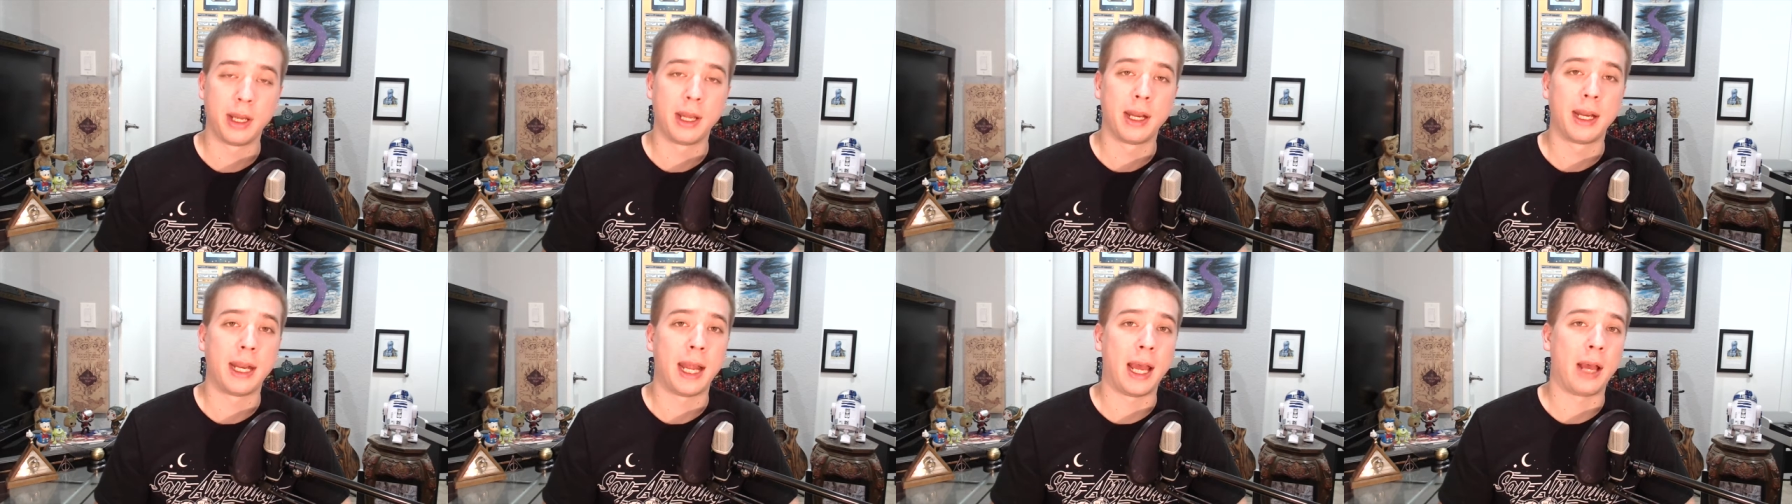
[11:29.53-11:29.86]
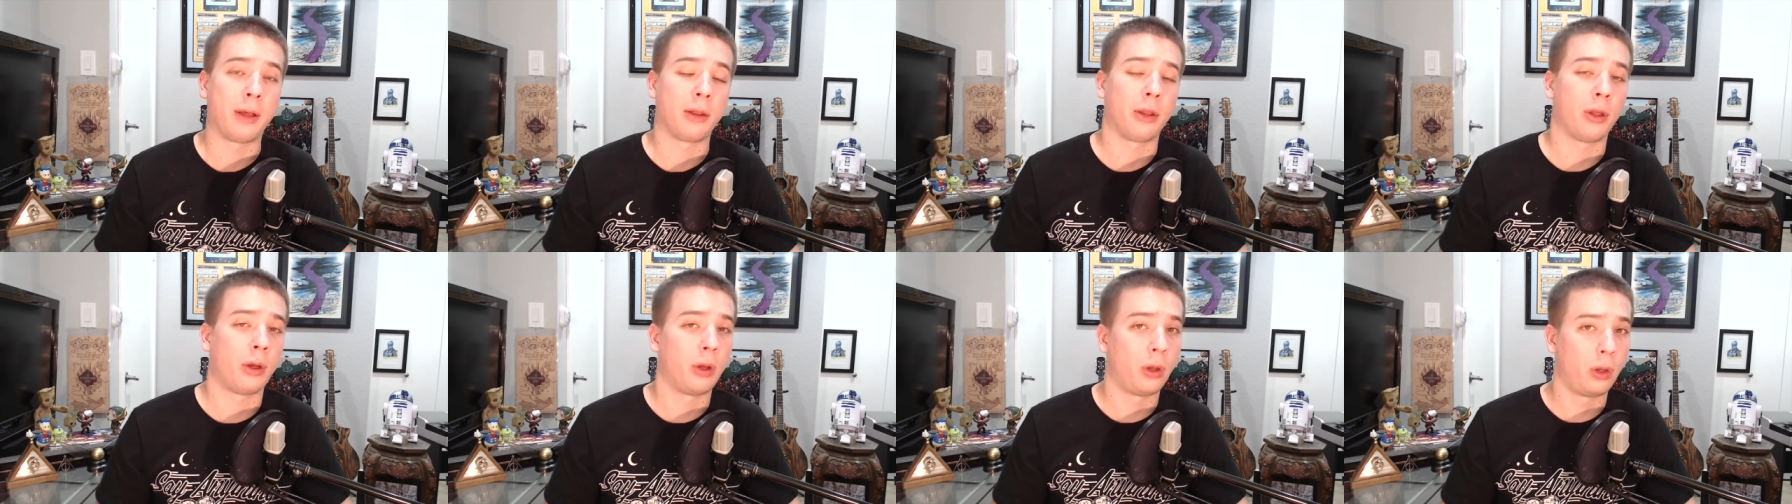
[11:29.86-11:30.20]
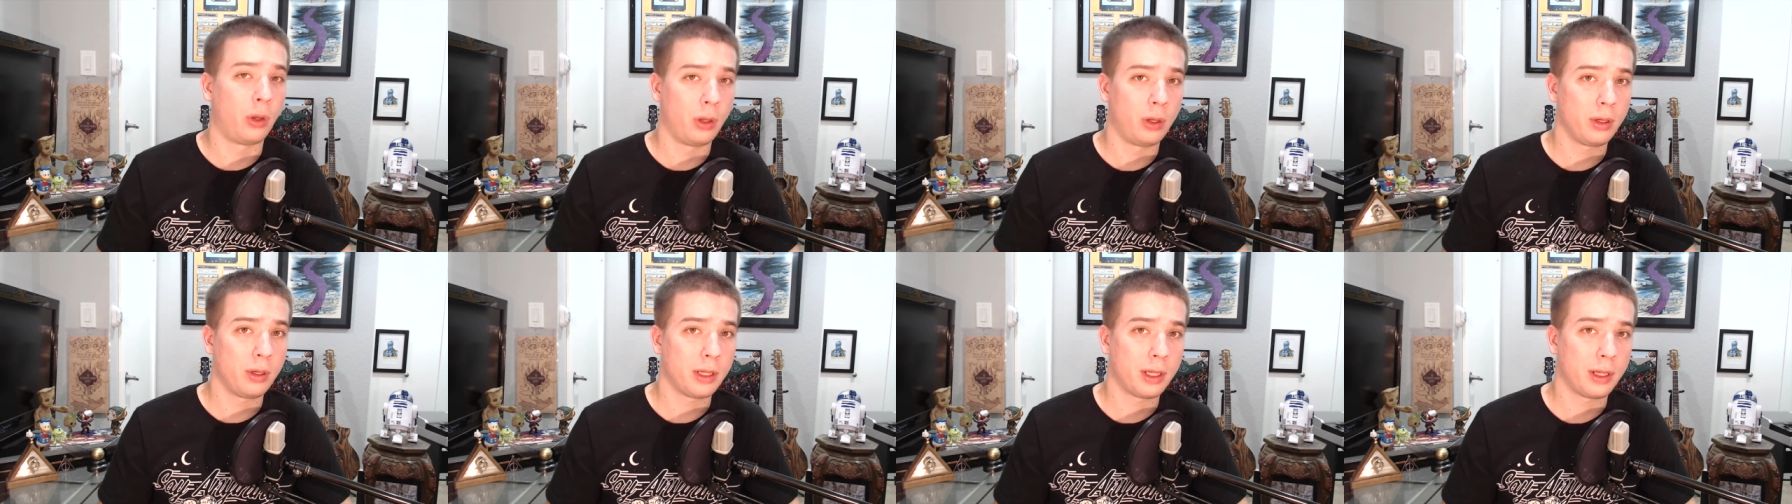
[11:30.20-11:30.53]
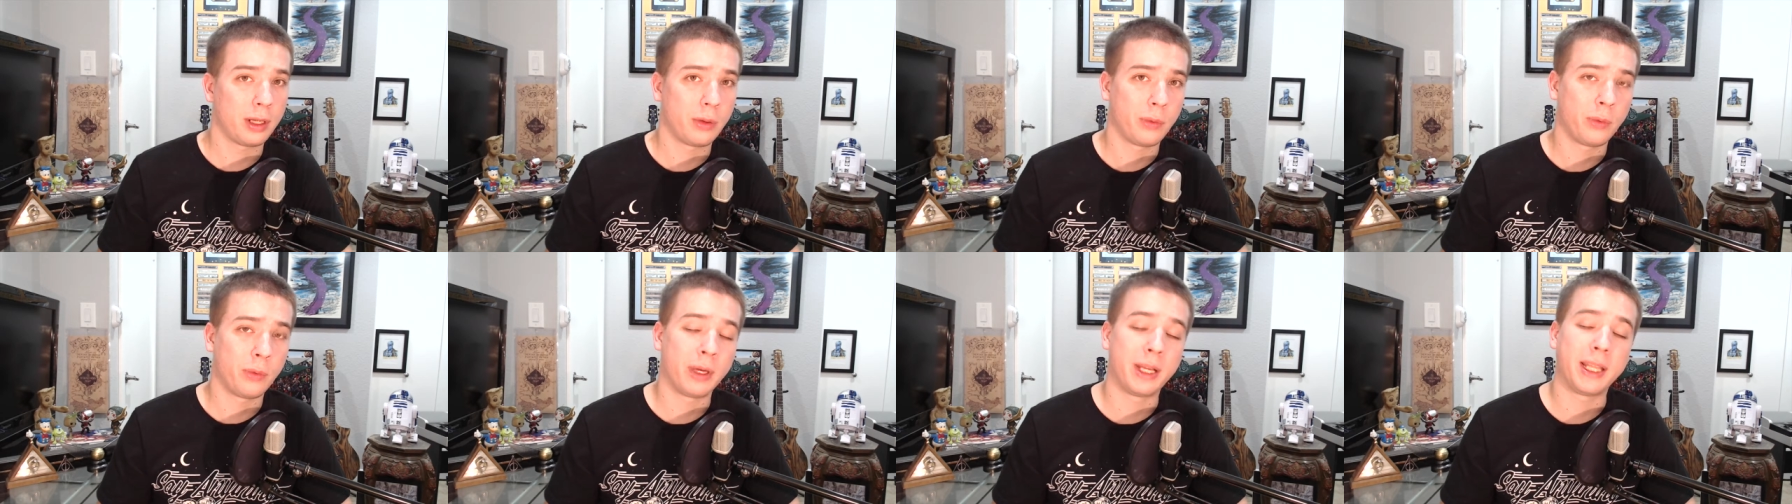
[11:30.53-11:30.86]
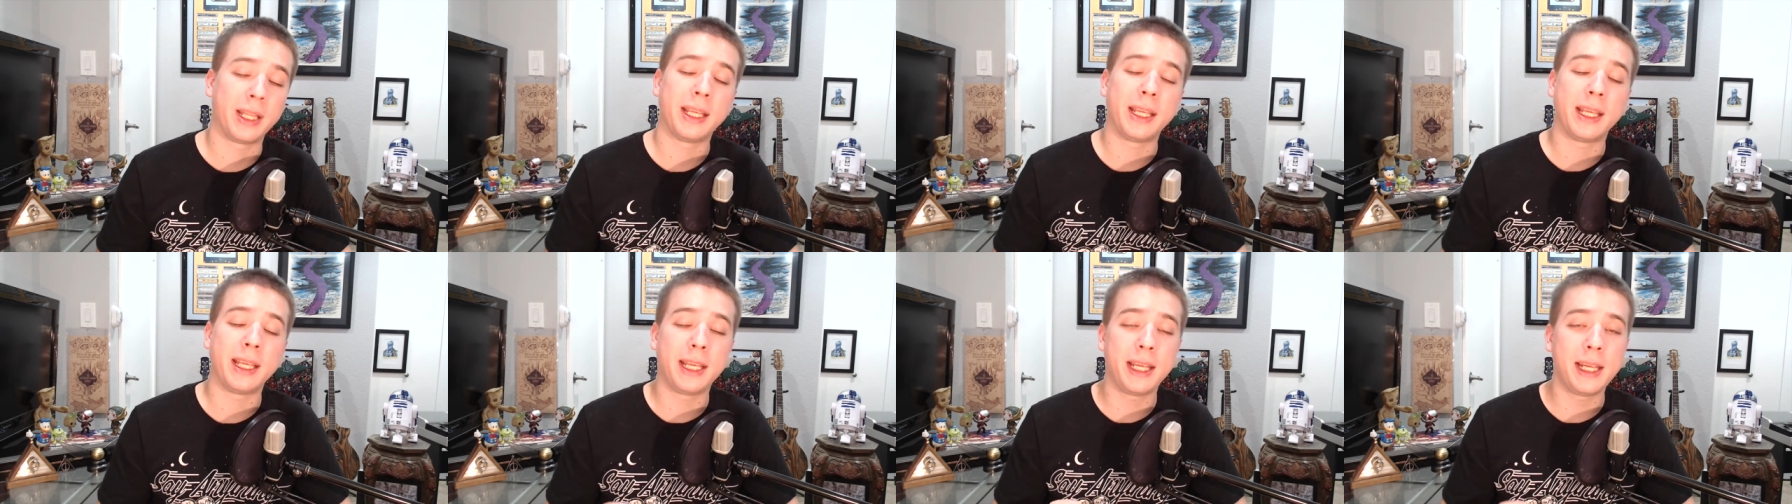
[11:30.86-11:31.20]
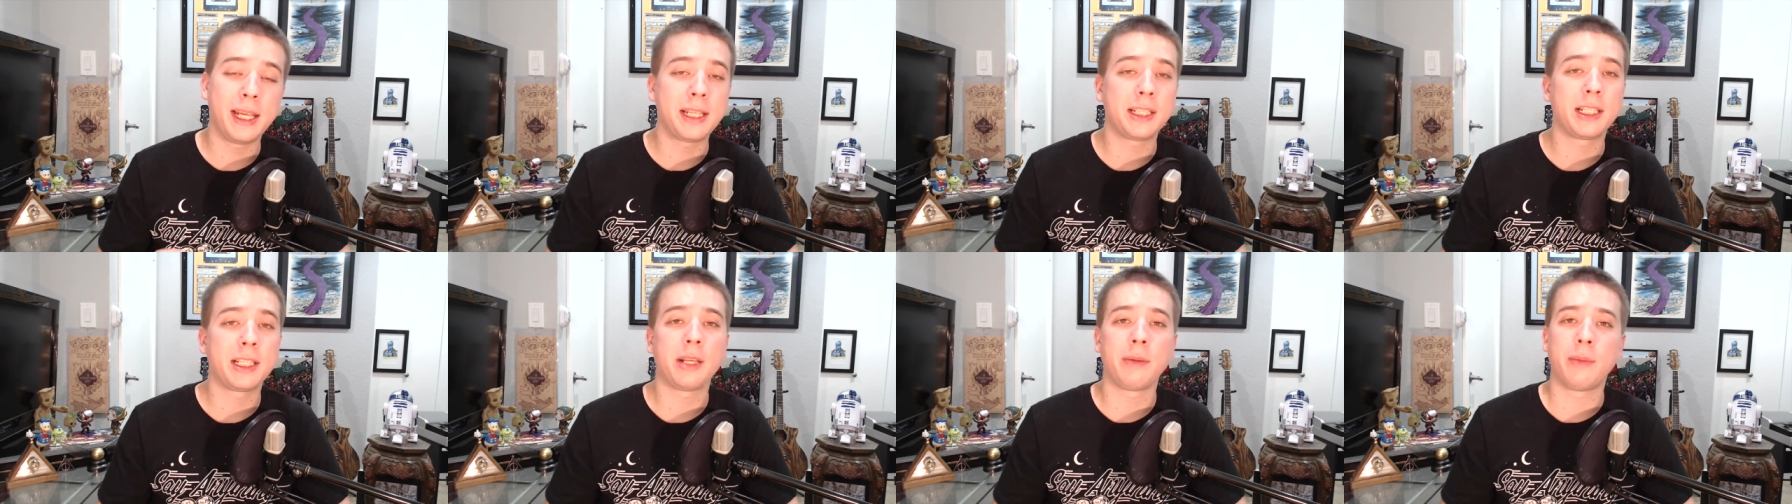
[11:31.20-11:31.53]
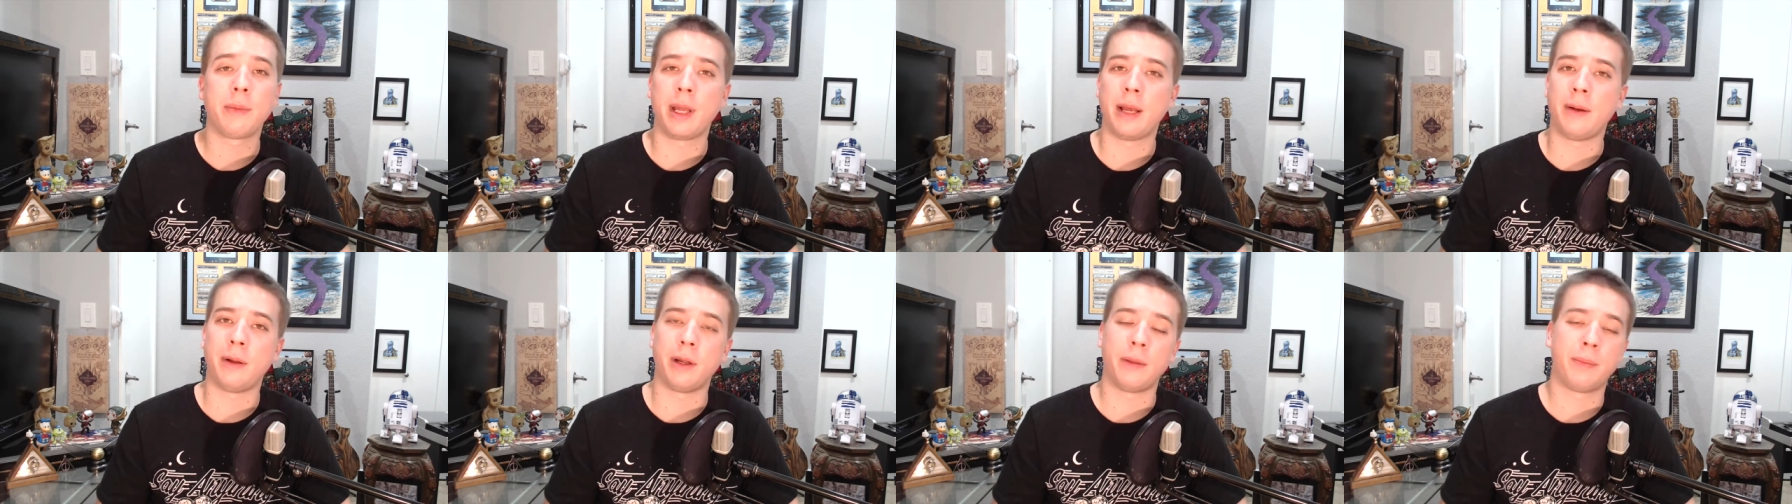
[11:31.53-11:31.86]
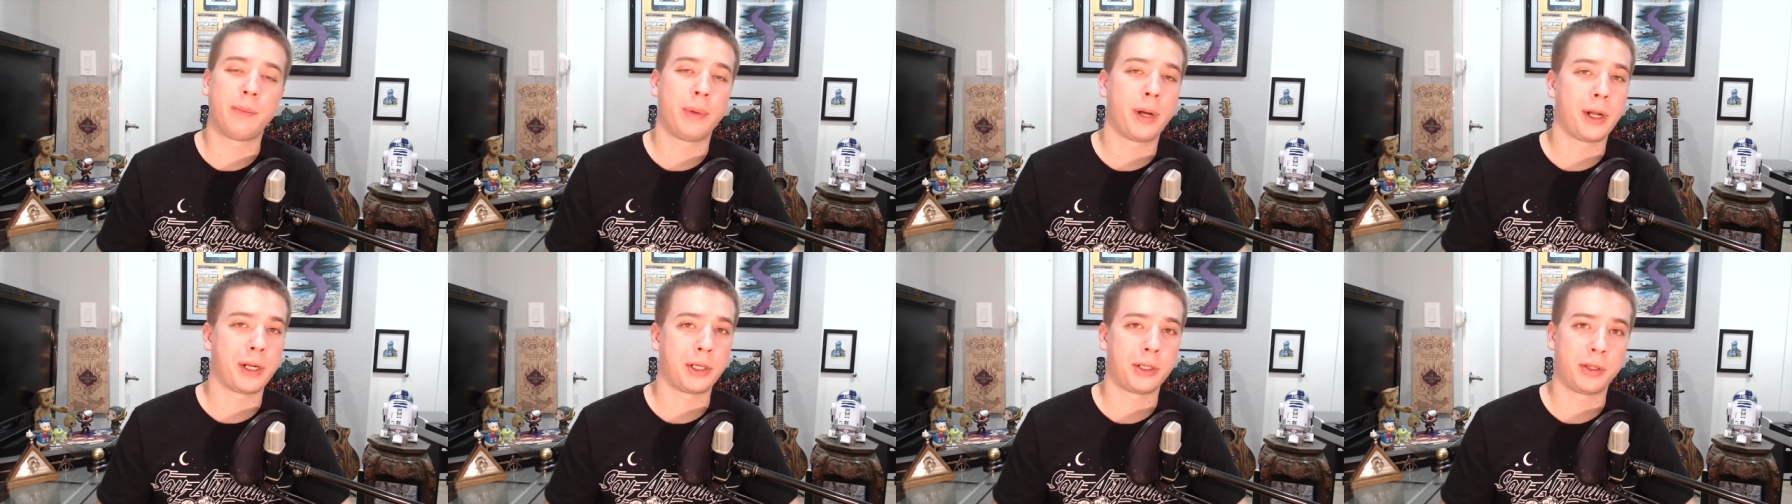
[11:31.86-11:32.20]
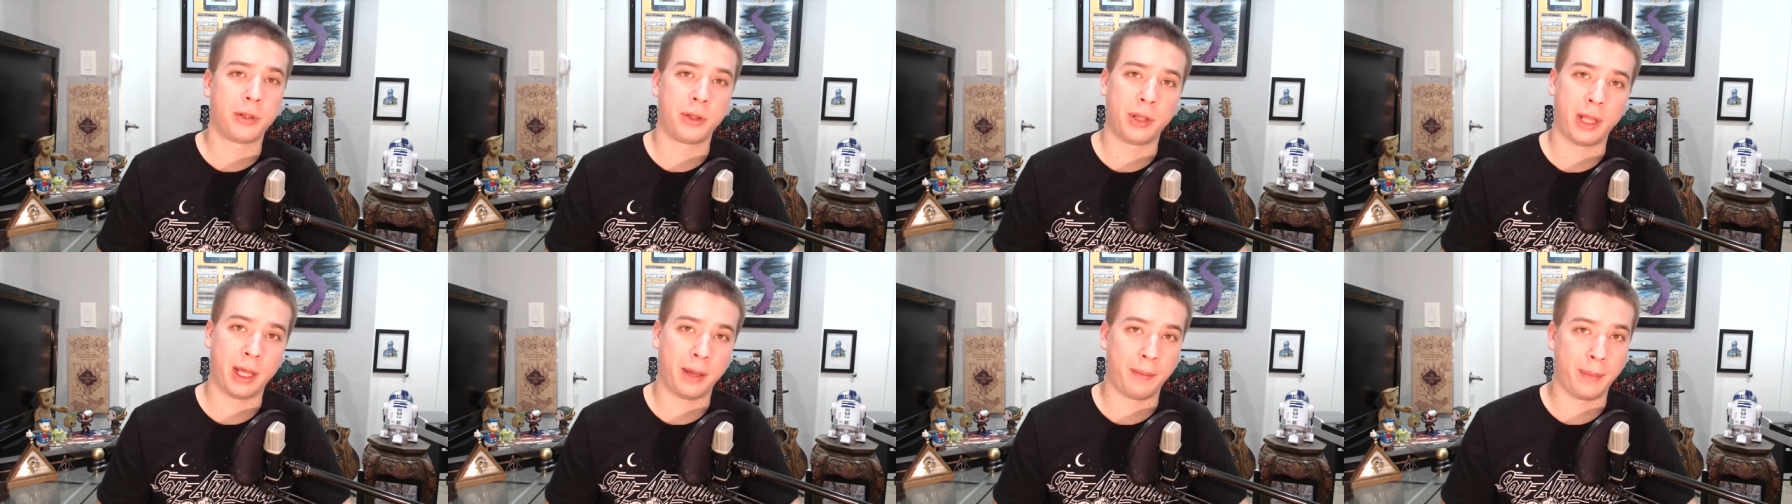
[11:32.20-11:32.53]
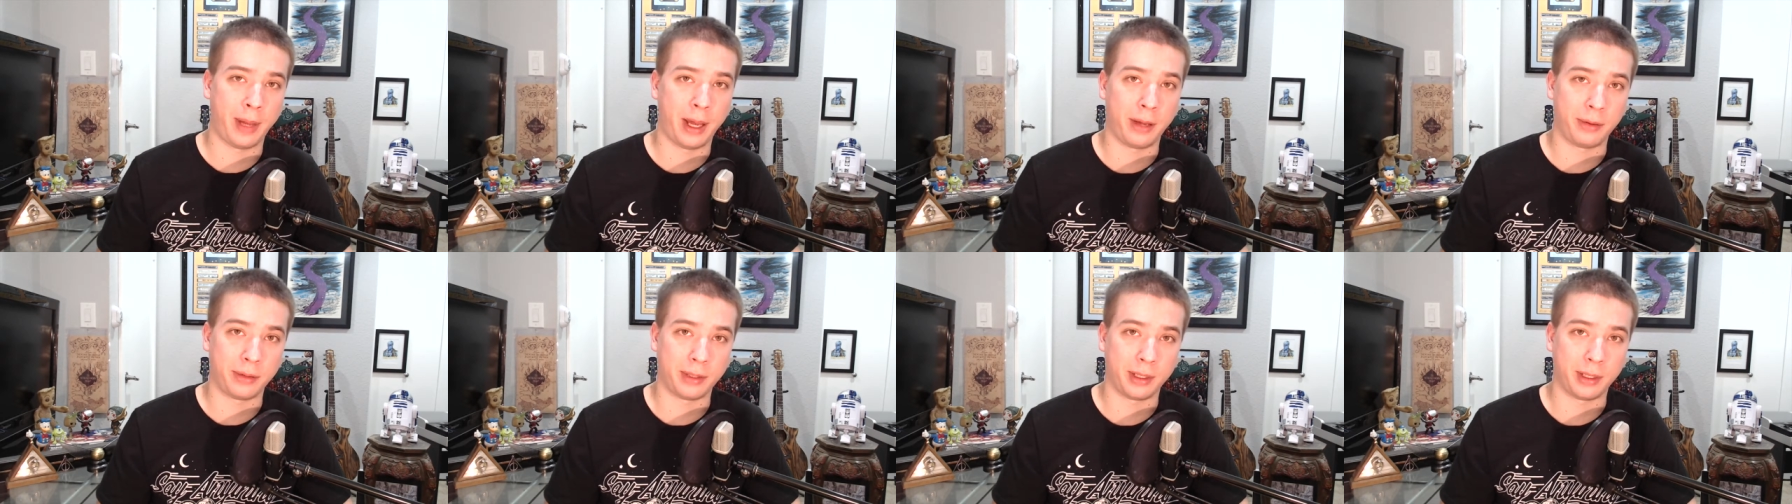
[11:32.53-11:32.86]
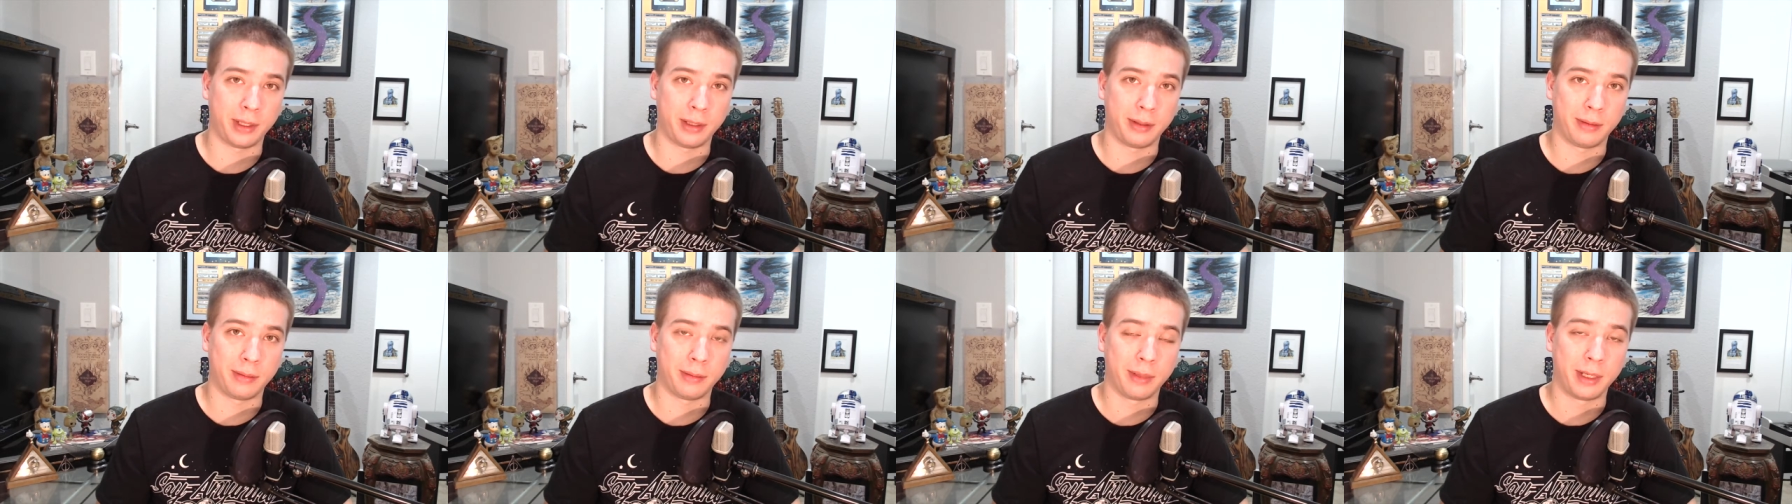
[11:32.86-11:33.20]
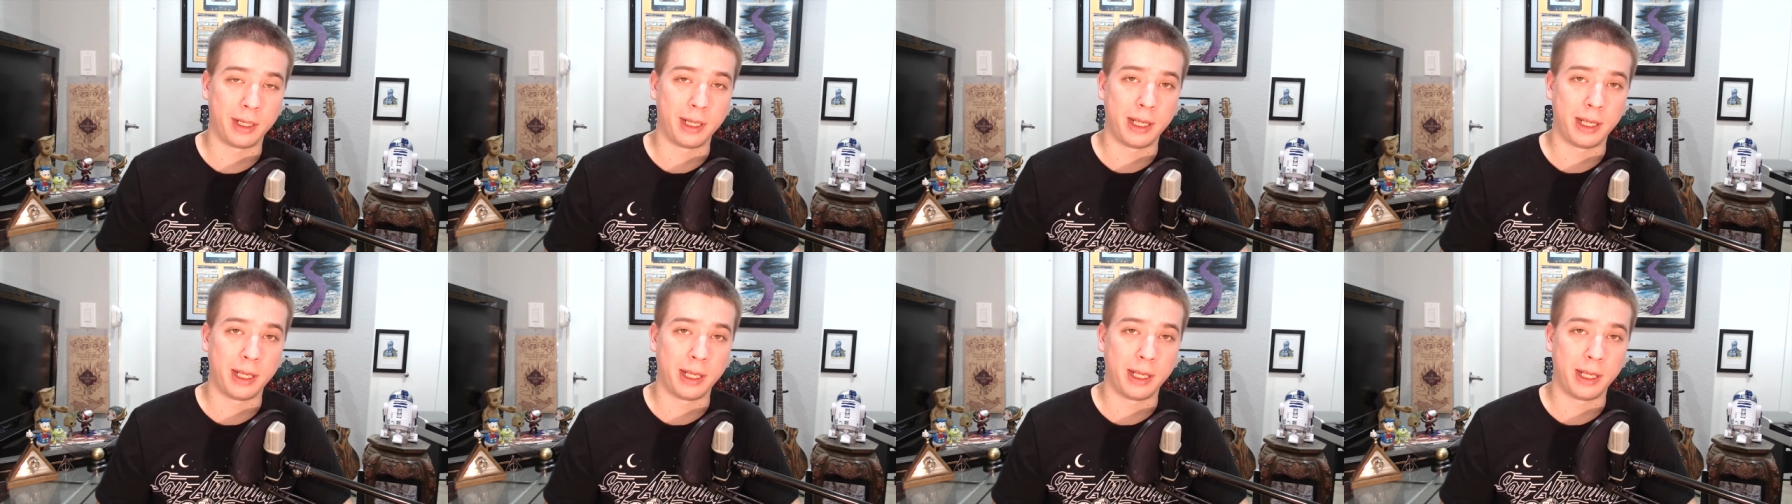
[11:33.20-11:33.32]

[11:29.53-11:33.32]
Now, the Hulk would easily be able to punch through that mountain.